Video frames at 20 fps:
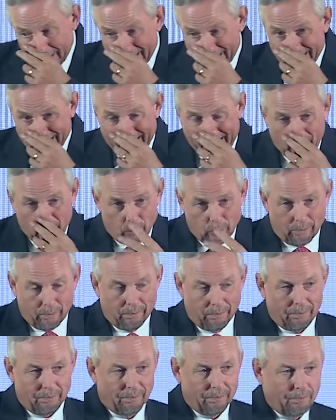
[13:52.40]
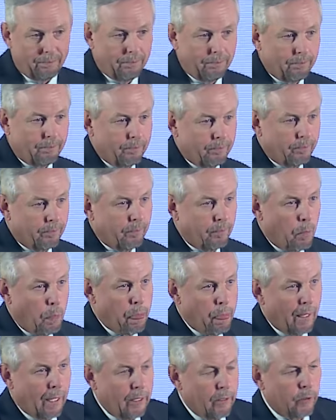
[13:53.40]
Now,
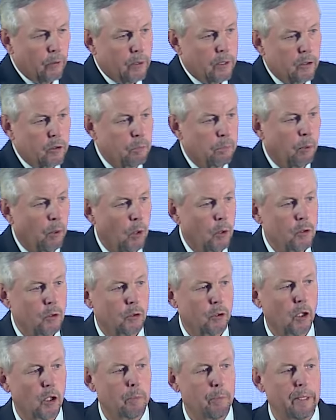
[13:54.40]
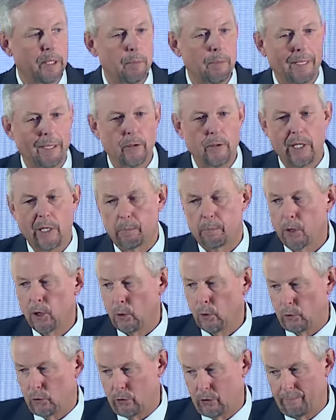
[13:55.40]
I thought it's important to talk a bit about the
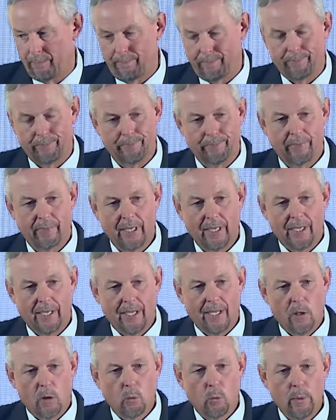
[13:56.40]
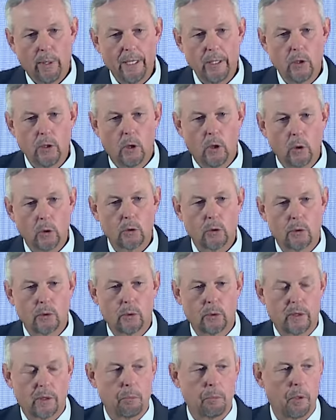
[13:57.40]
approach when you look to
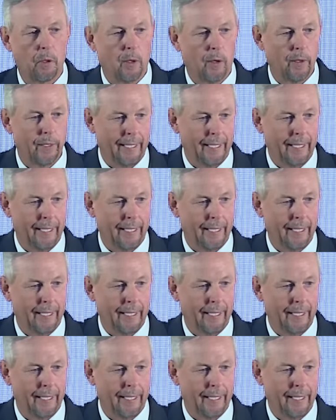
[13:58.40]
deploy